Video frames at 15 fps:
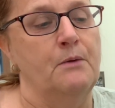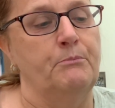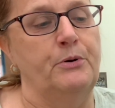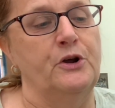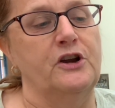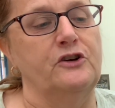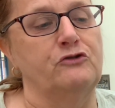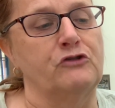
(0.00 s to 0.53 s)

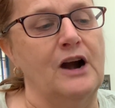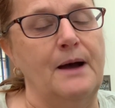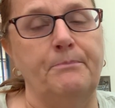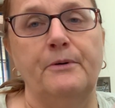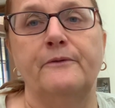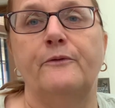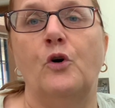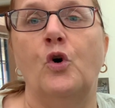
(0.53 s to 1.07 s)
put a drop
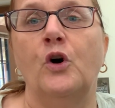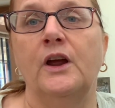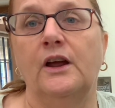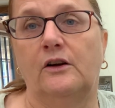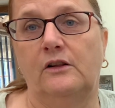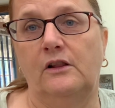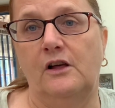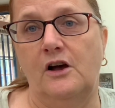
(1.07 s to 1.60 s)
of
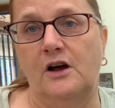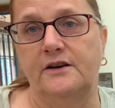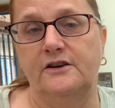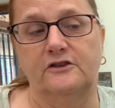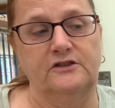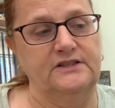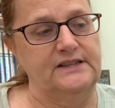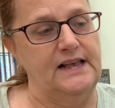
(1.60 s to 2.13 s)
oil on
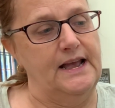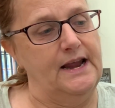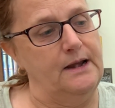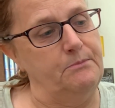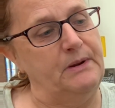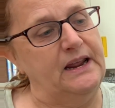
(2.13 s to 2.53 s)
your slide,